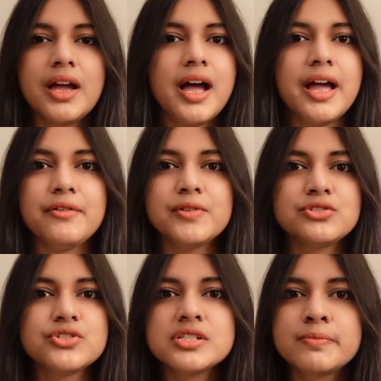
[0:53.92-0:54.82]
I
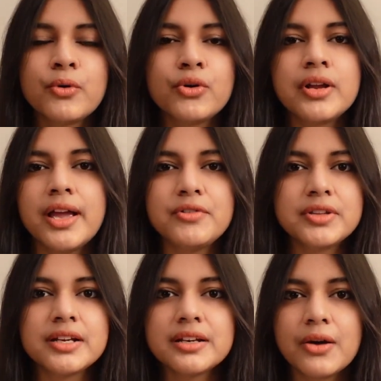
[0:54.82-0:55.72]
will just put
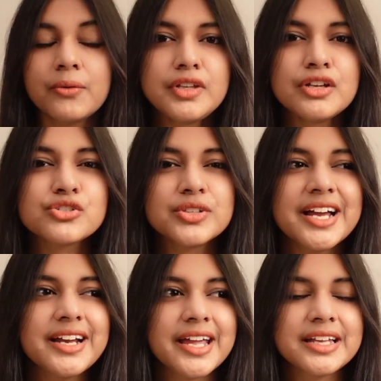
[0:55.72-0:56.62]
everything down so
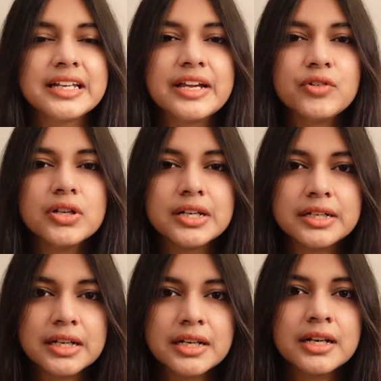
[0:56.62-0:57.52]
that I can give a
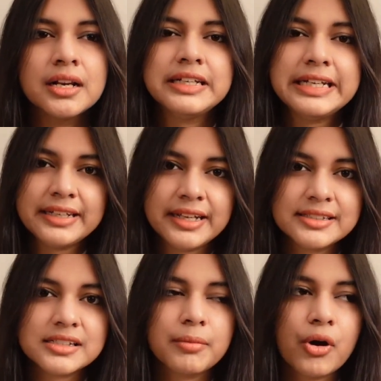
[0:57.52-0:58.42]
little
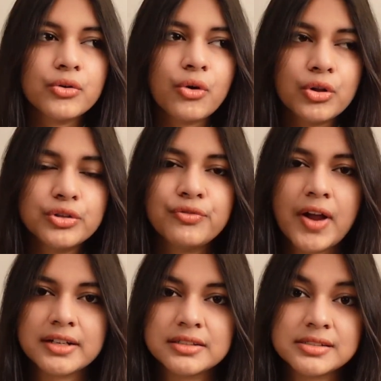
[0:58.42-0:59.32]
details about all the
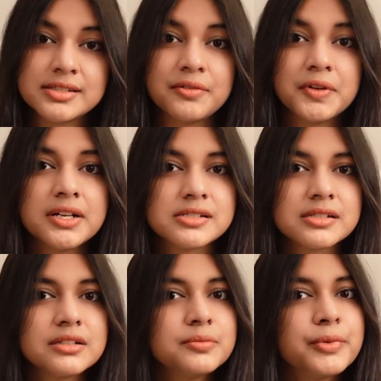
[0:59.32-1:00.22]
factors that we
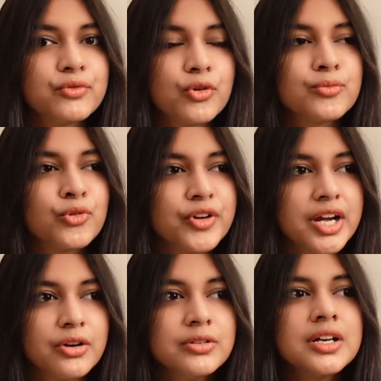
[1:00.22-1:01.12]
considered before moving
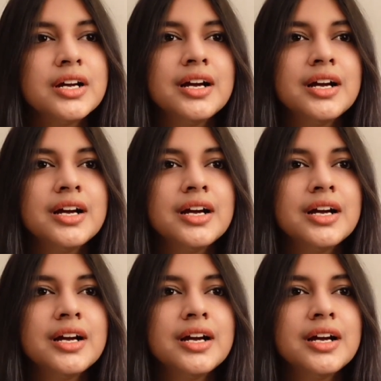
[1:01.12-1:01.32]
out,